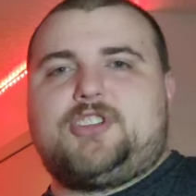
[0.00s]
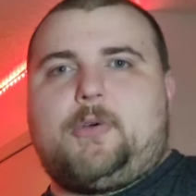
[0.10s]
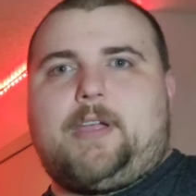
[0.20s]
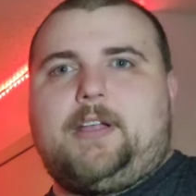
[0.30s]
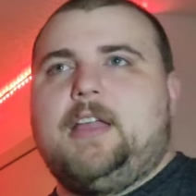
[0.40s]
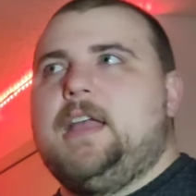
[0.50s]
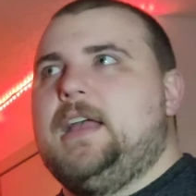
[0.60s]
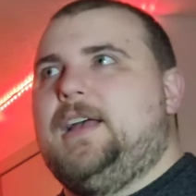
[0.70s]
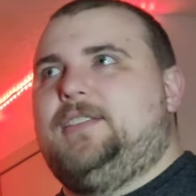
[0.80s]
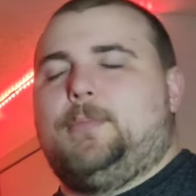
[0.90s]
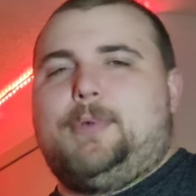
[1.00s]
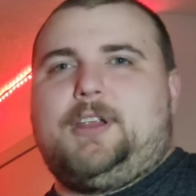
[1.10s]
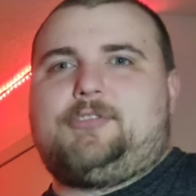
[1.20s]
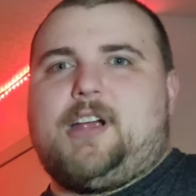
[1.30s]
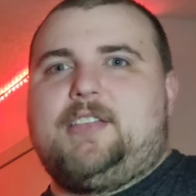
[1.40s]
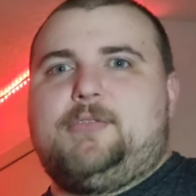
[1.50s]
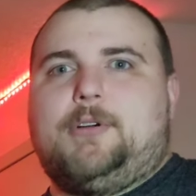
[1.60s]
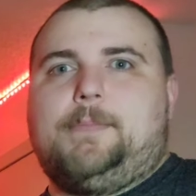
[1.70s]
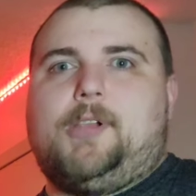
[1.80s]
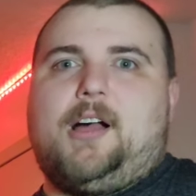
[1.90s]
showing, somebody tried
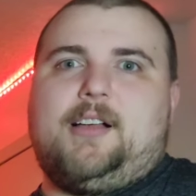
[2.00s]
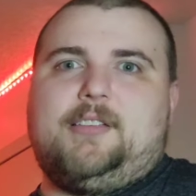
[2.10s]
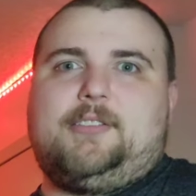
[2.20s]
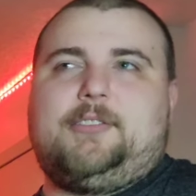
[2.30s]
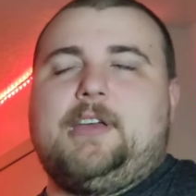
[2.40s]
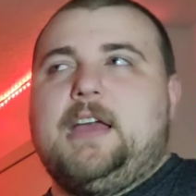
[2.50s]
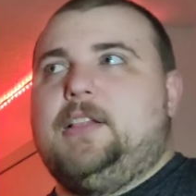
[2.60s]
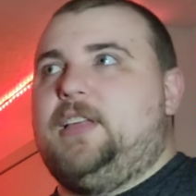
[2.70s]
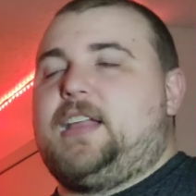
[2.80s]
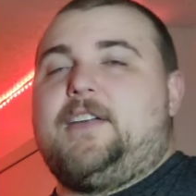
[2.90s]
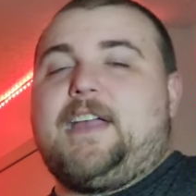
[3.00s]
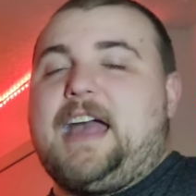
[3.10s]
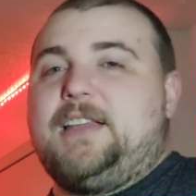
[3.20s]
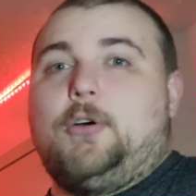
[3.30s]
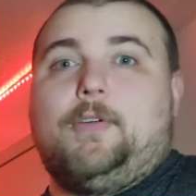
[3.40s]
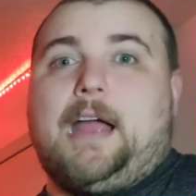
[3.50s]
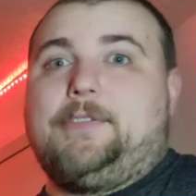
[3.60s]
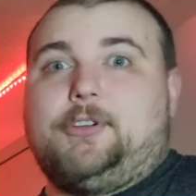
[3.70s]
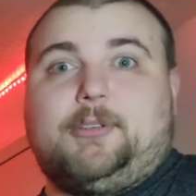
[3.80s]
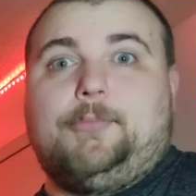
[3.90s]
to applause like I've had
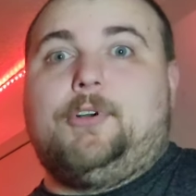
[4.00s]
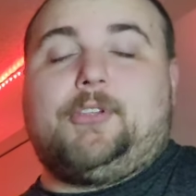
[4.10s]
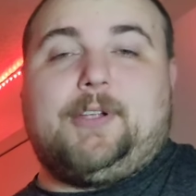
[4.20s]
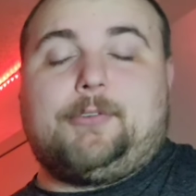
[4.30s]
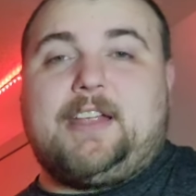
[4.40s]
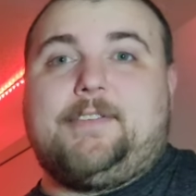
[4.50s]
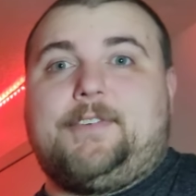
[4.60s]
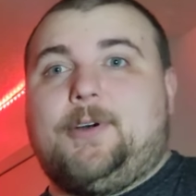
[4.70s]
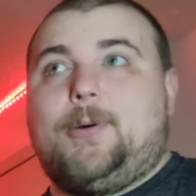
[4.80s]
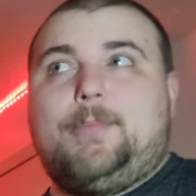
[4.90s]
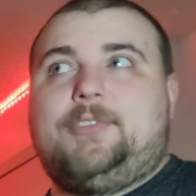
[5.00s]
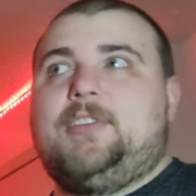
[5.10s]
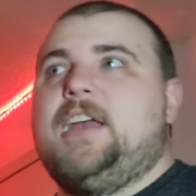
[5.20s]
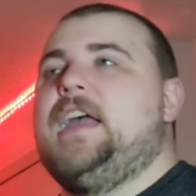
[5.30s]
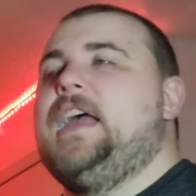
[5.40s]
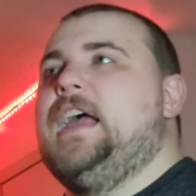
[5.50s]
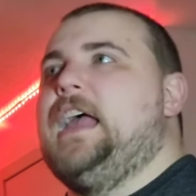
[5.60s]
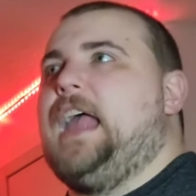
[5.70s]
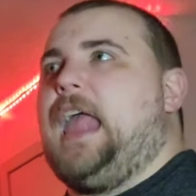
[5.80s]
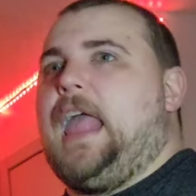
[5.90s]
after some really great films,
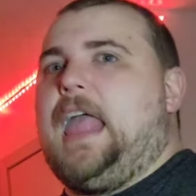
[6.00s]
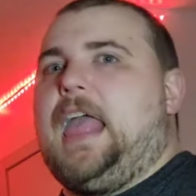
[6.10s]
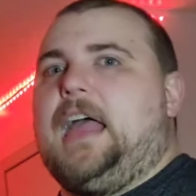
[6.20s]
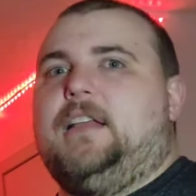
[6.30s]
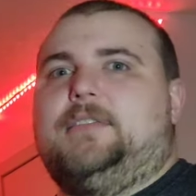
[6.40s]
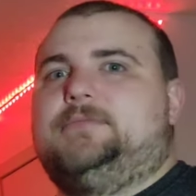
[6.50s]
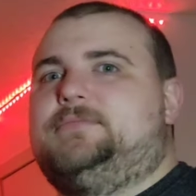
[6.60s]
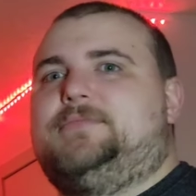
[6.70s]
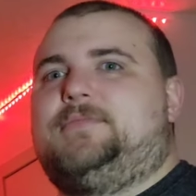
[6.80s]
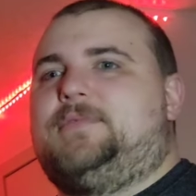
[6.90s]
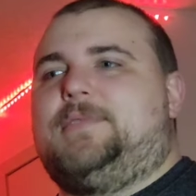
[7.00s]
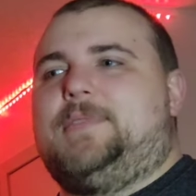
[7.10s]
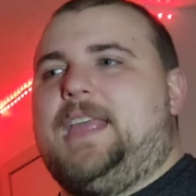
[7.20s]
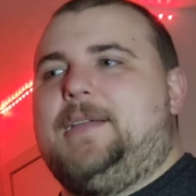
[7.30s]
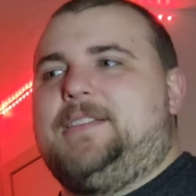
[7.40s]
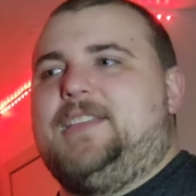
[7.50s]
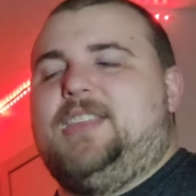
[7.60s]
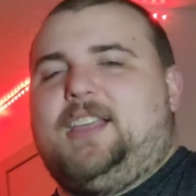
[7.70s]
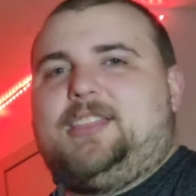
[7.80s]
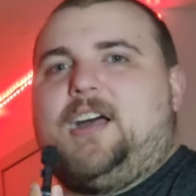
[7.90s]
and they did
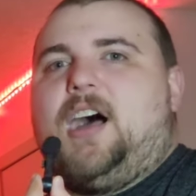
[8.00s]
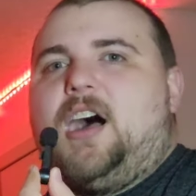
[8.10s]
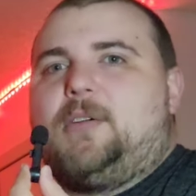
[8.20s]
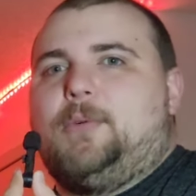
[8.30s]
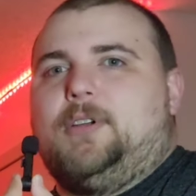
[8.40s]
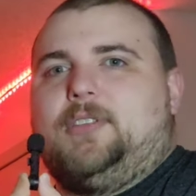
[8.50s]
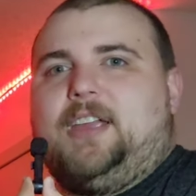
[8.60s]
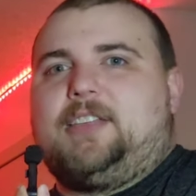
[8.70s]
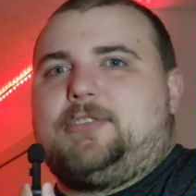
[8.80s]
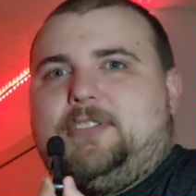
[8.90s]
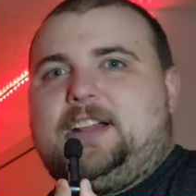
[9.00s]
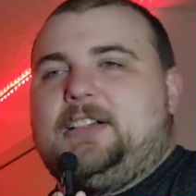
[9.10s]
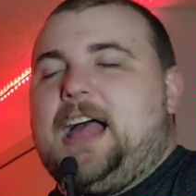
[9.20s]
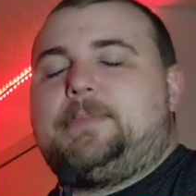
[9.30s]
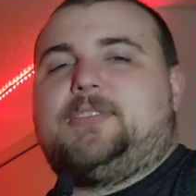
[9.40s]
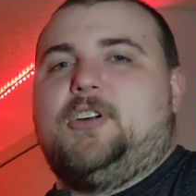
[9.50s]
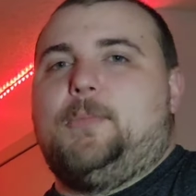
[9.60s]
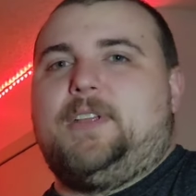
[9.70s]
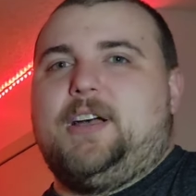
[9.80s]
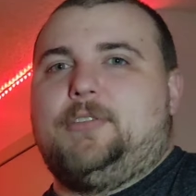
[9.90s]
like the awkward like three claps,
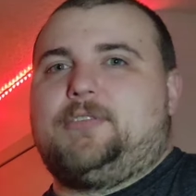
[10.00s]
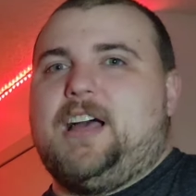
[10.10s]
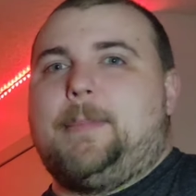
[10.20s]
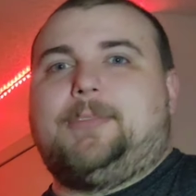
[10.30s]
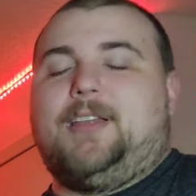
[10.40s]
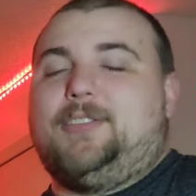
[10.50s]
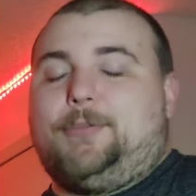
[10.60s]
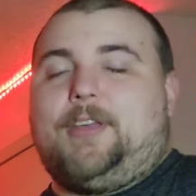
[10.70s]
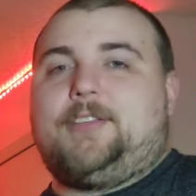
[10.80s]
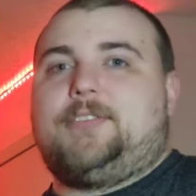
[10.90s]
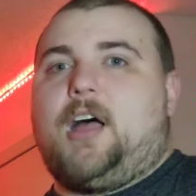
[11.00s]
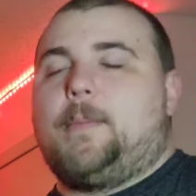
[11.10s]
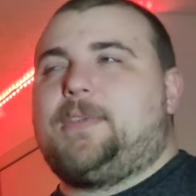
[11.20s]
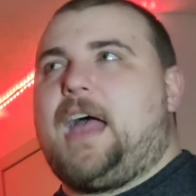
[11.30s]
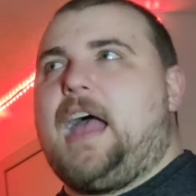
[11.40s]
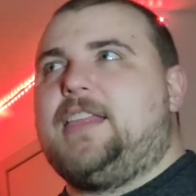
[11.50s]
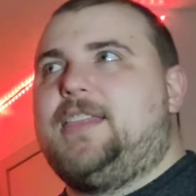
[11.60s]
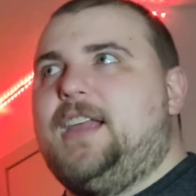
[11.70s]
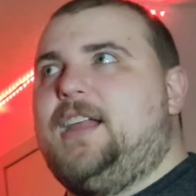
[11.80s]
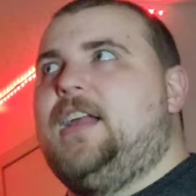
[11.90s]
nobody else clapped in, so they stopped. I
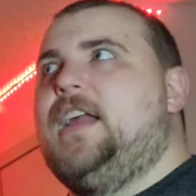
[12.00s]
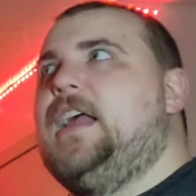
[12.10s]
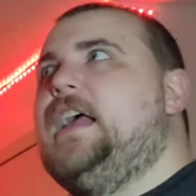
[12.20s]
think,